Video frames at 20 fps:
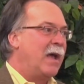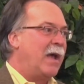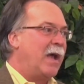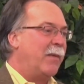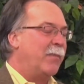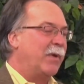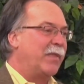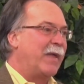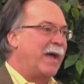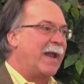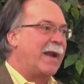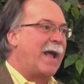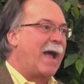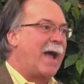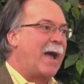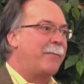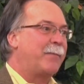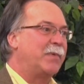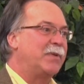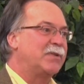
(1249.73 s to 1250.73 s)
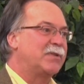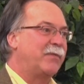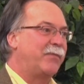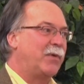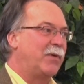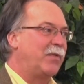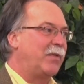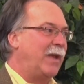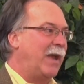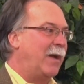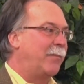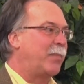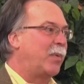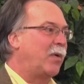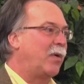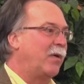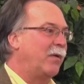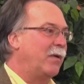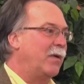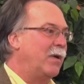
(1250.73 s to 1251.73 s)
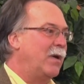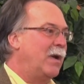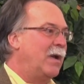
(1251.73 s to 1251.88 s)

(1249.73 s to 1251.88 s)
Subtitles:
And when that happens, if you're the emperor,